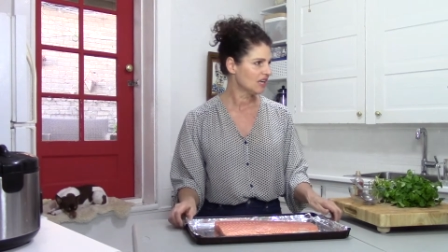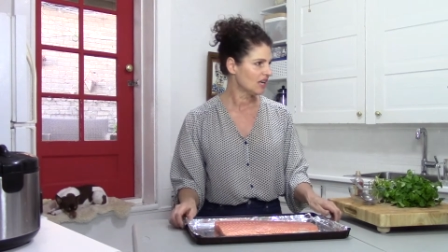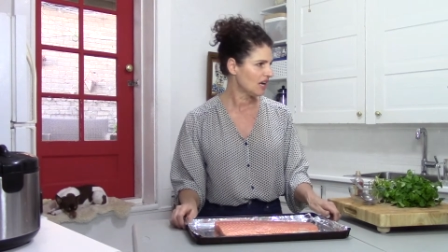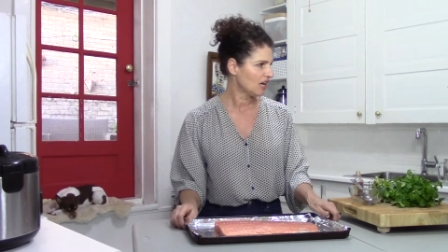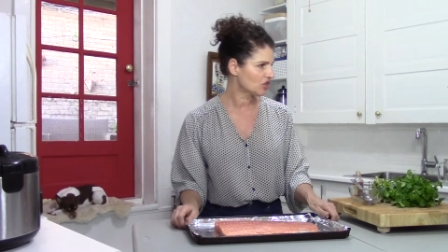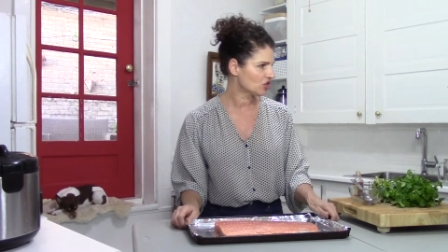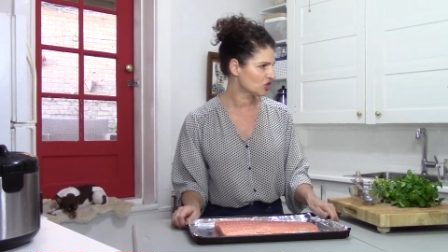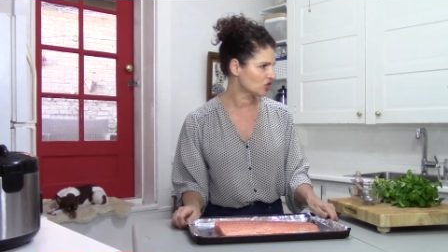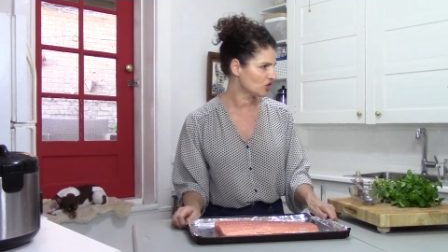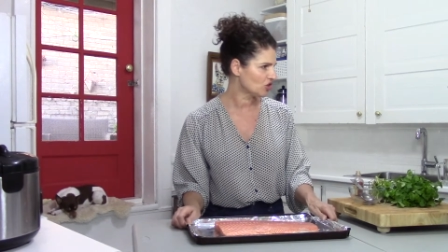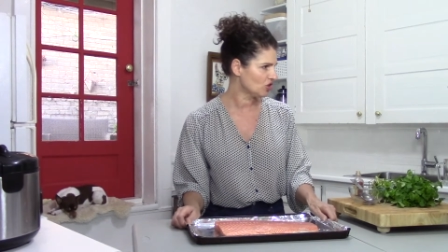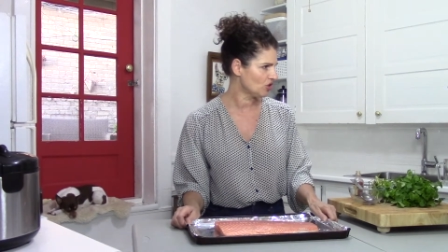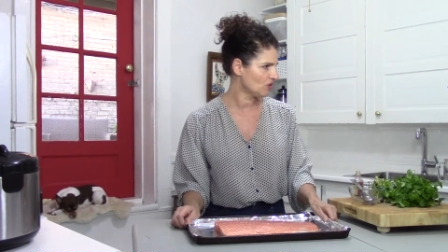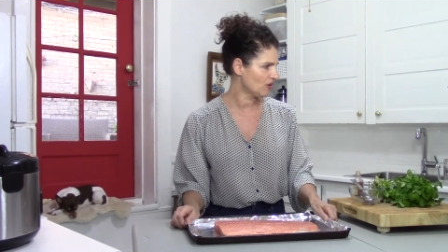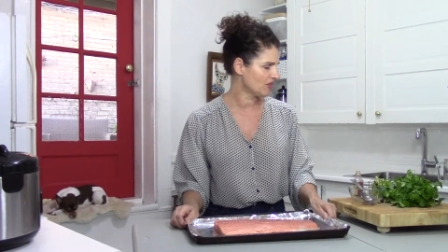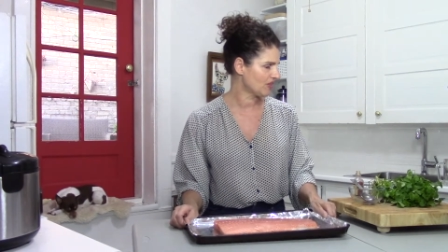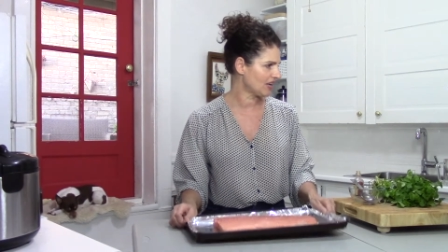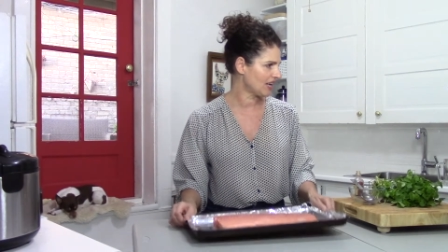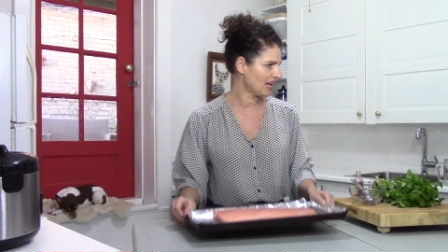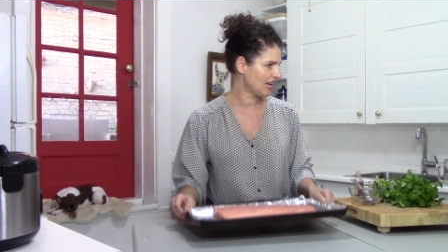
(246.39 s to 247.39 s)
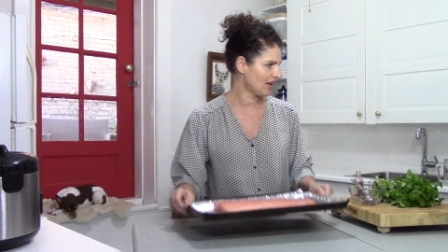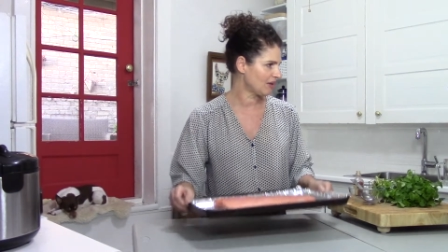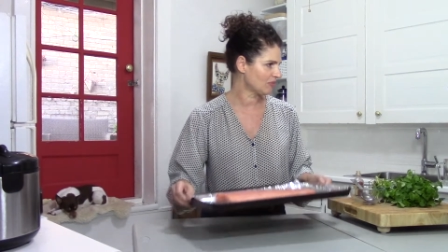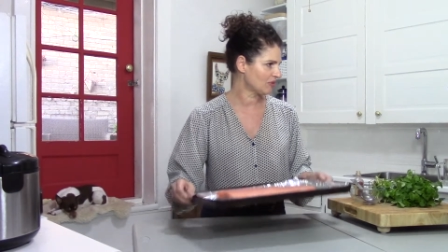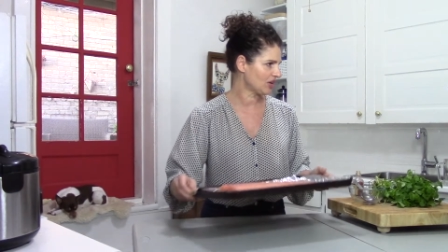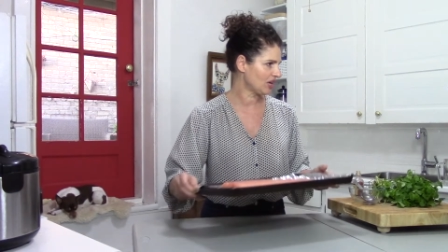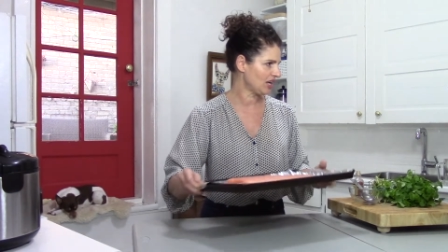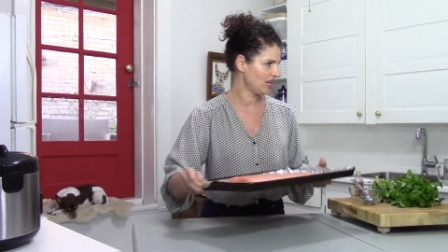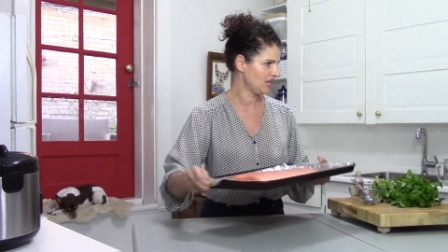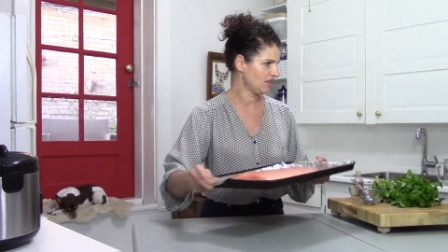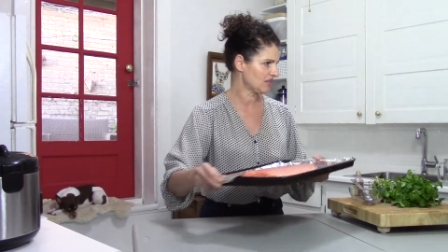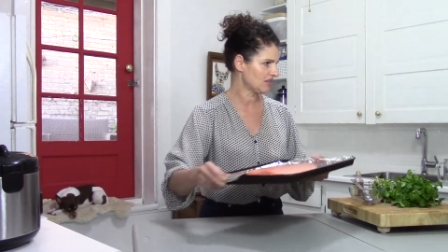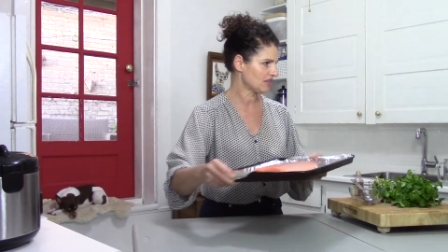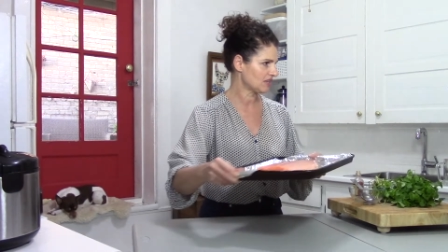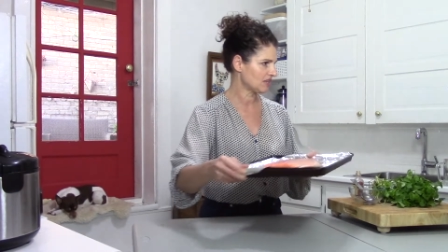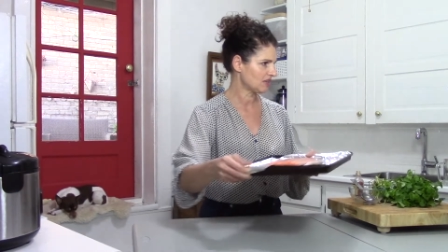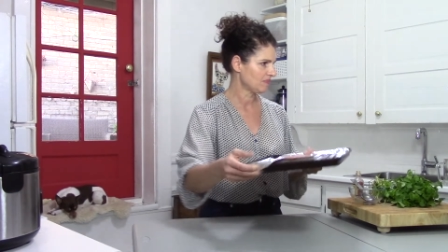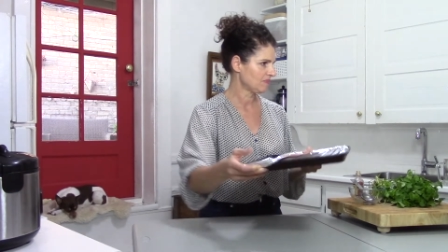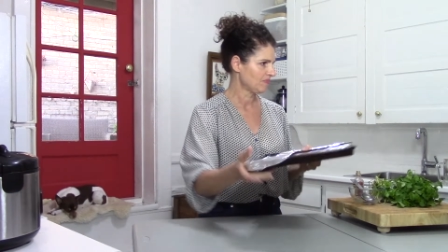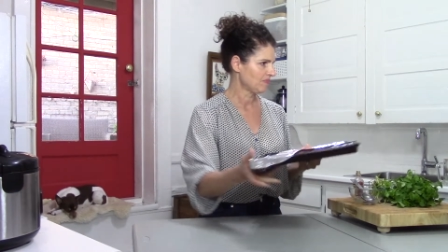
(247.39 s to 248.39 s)
I'll show you on the camera here
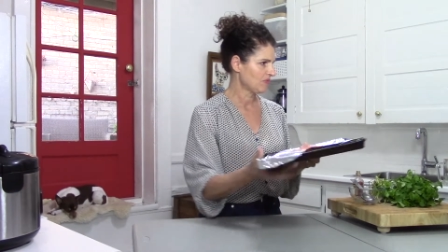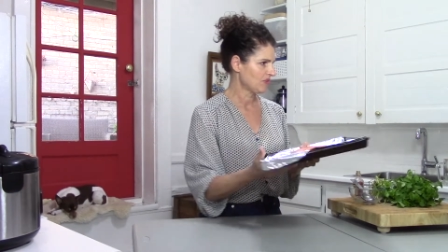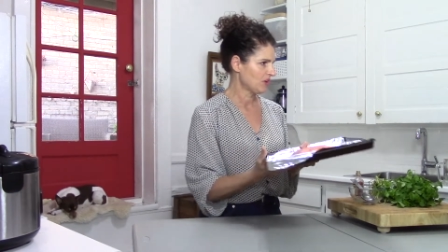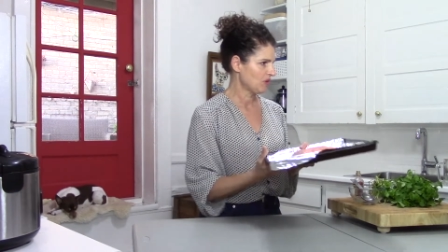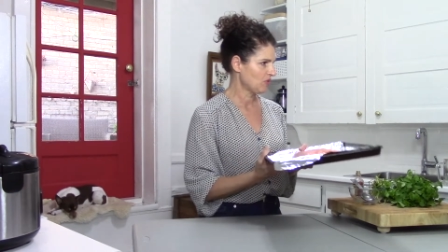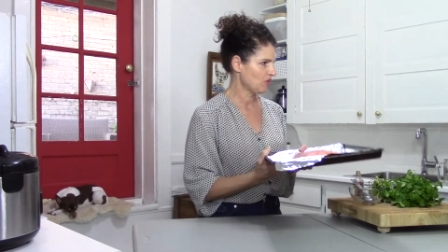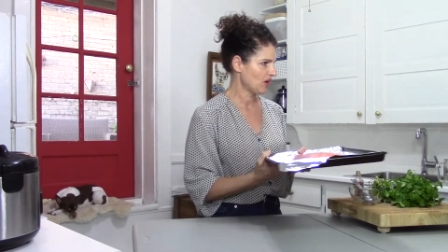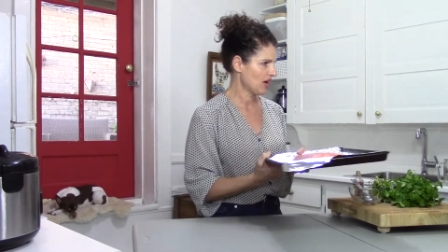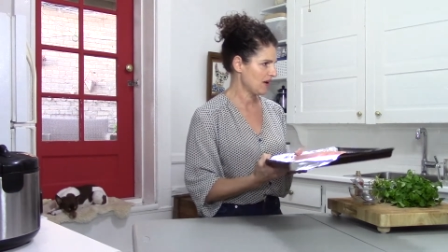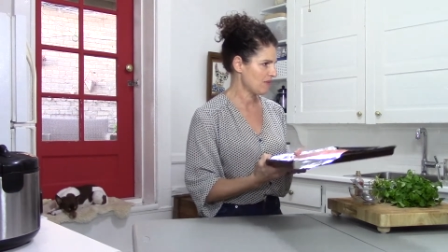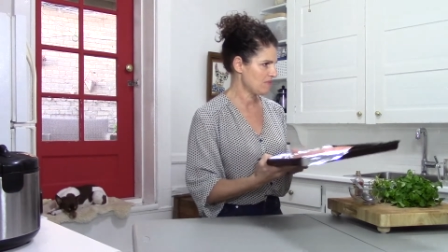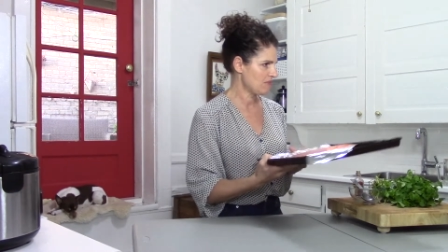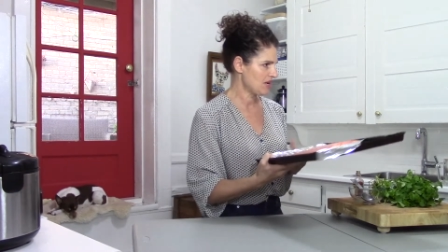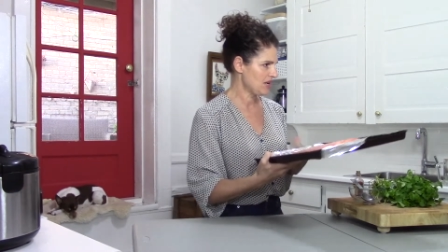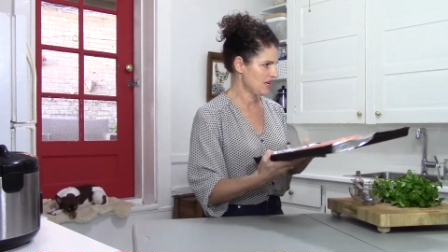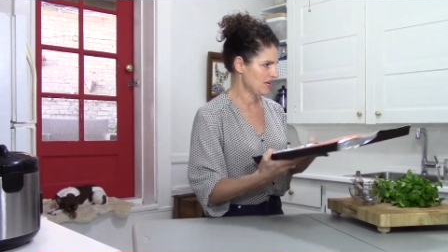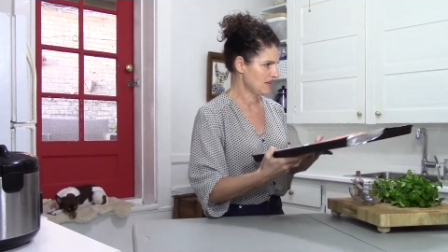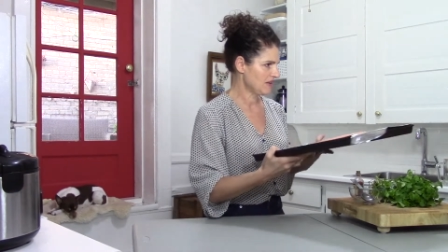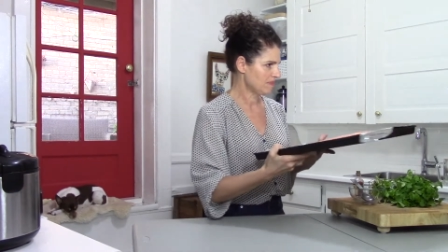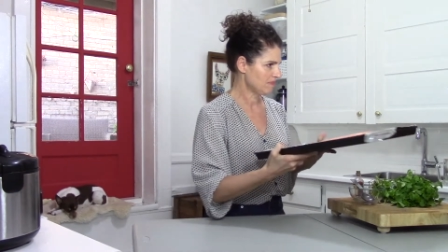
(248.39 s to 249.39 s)
what I mean